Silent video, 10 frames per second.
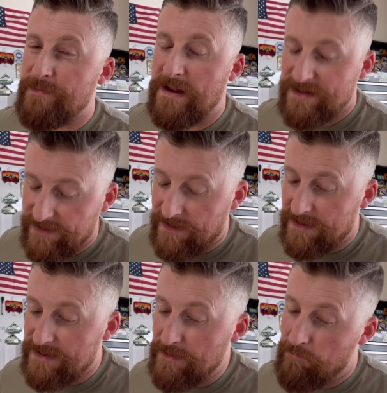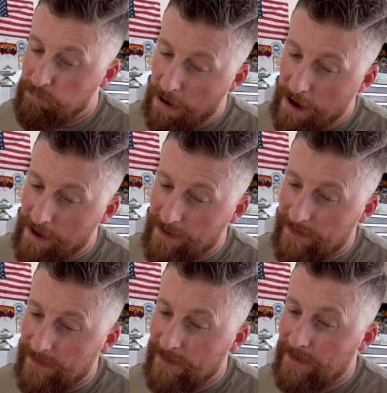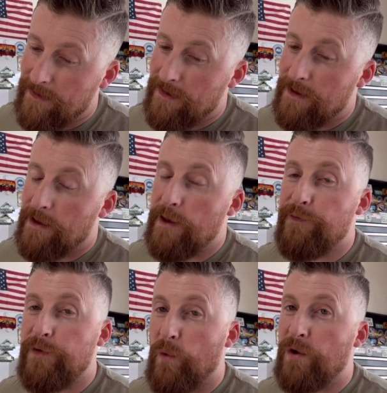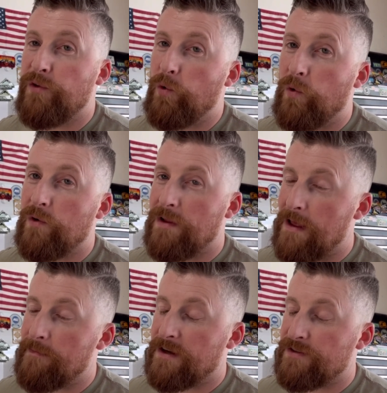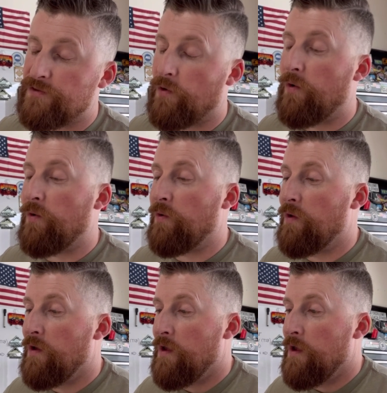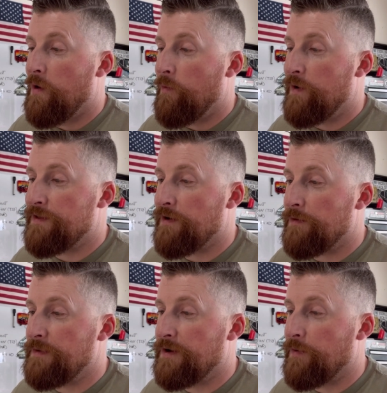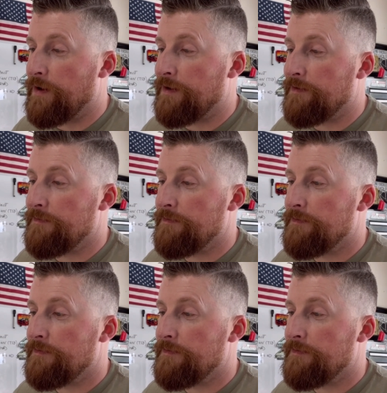mention this, but if you want dual climate control with Army Green,